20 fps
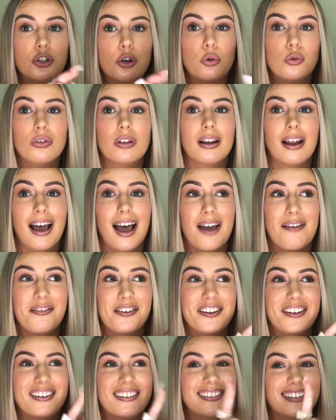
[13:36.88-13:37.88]
don't that I
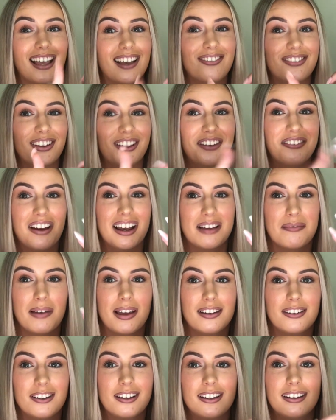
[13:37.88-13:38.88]
would definitely
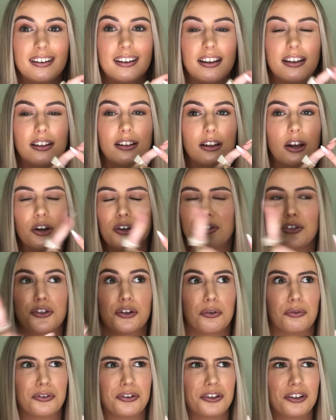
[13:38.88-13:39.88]
recommend doing or
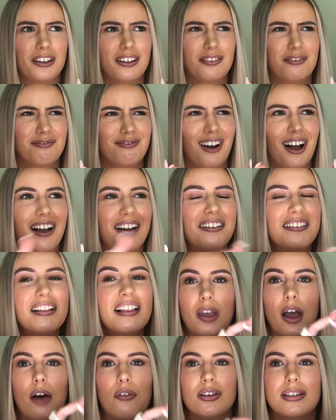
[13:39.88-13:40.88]
don't do. What?
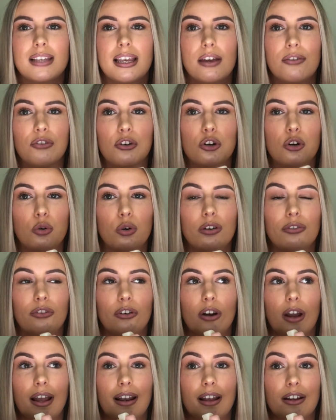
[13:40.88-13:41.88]
Obviously, if you're going
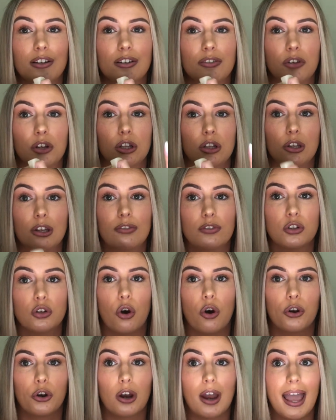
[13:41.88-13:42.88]
for an interview at Louis
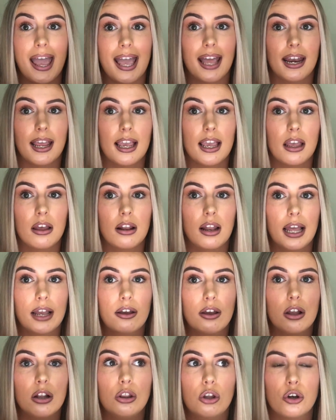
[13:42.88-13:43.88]
Vuitton or any like
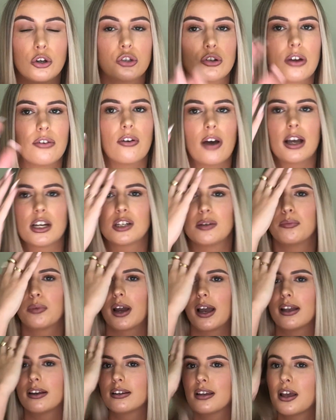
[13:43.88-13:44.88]
luxury fashion
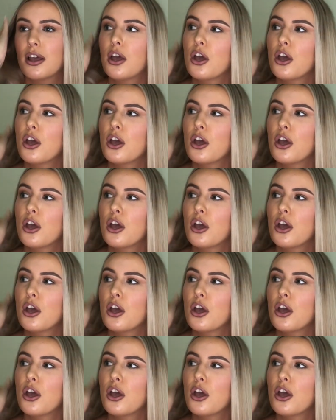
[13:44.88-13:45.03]
brand,